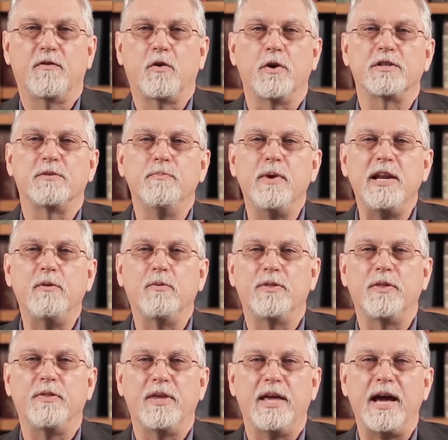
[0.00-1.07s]
Of course, many
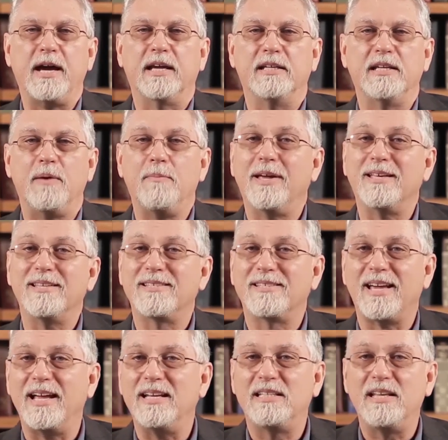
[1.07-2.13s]
within the academic
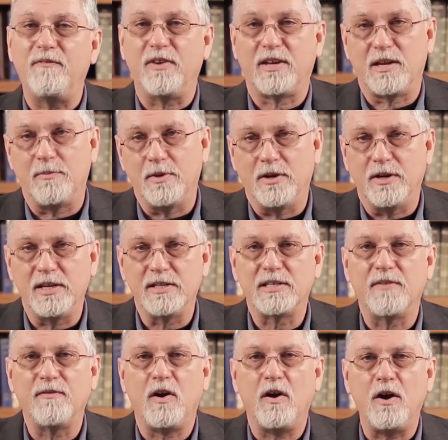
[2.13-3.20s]
and scientific
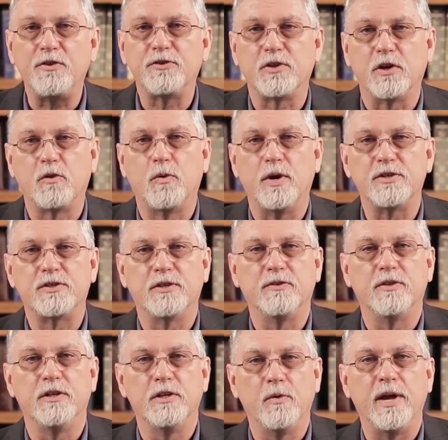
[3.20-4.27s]
communities have also
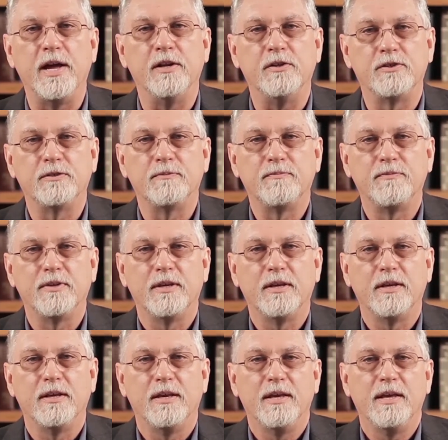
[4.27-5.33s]
questioned the New Age.
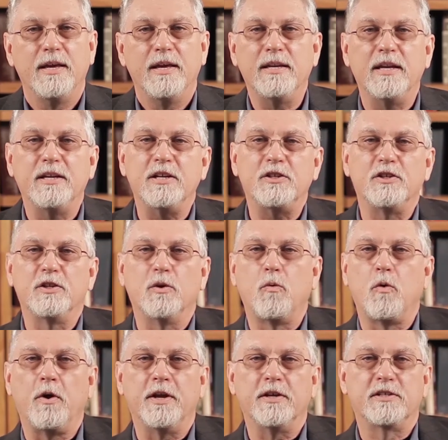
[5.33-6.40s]
In addition
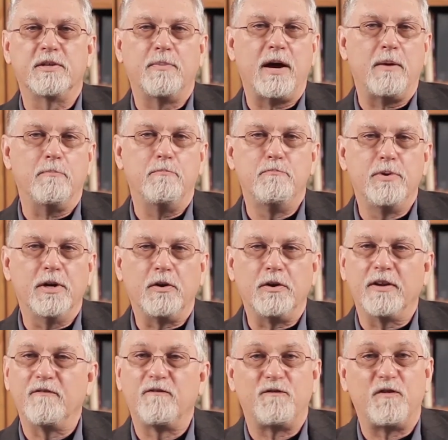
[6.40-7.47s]
to warnings about
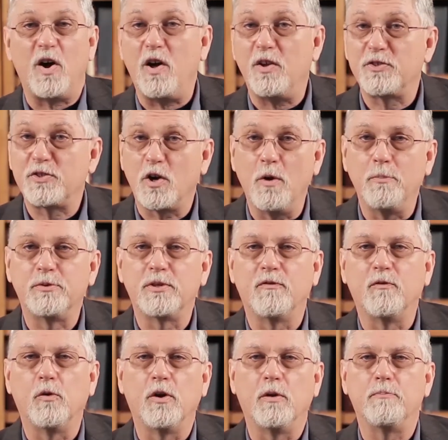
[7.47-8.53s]
building false
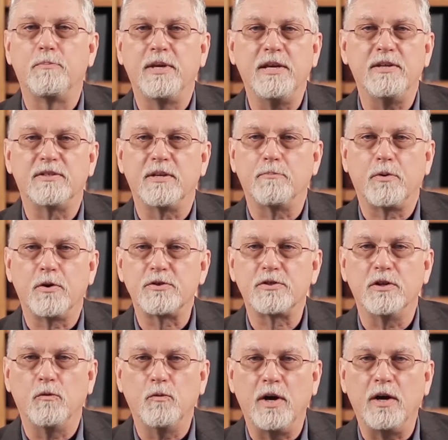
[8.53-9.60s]
hopes of world peace and
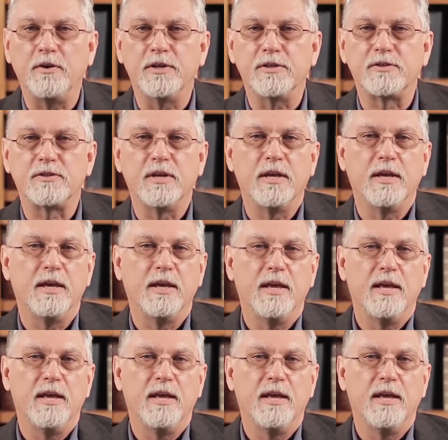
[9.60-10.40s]
personal wellness,